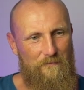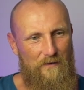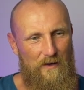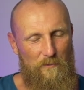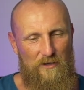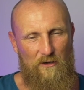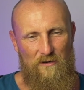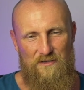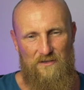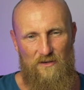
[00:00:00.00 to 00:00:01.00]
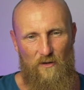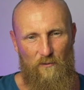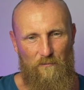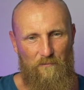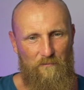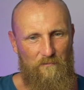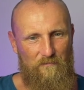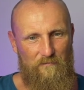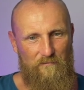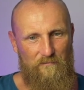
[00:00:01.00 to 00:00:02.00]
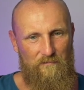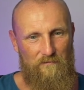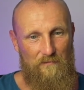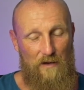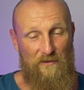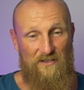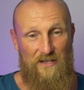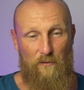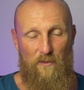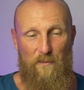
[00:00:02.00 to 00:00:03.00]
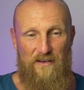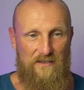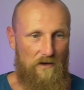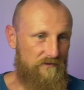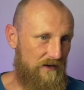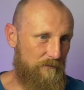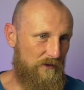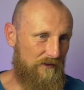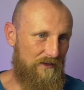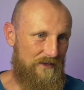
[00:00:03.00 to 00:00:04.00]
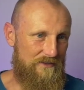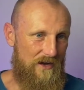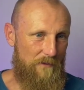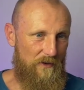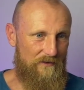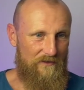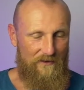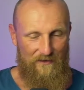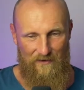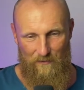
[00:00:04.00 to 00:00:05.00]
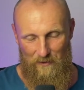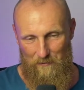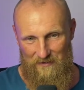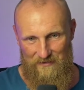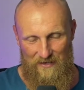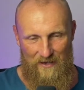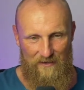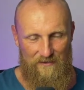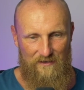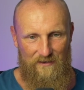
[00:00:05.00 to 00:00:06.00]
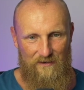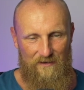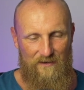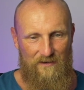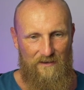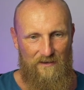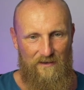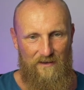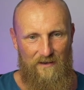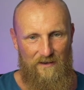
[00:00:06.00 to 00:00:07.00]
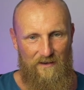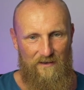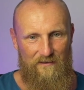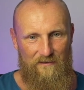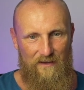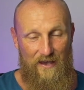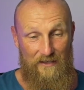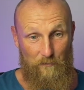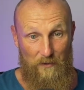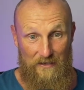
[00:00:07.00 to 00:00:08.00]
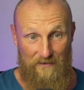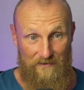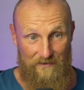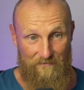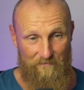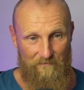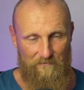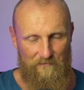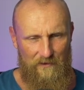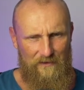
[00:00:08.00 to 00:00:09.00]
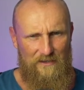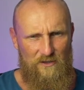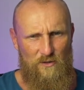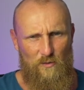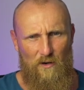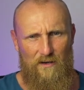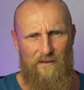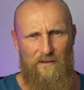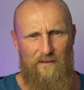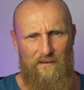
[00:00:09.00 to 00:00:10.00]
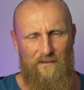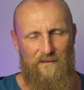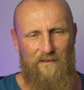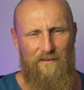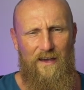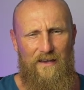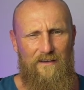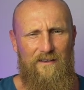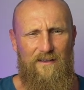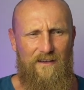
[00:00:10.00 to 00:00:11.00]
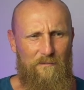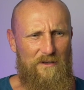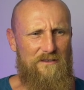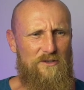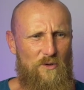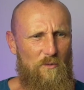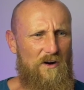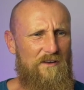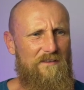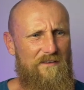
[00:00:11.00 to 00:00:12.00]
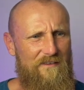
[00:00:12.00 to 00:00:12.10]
I'll be curious to know. I'm going to start with myself. I'm not going to type it. I'm going to say it. At peace. Now that's 2 words. Okay, you can be 2 words.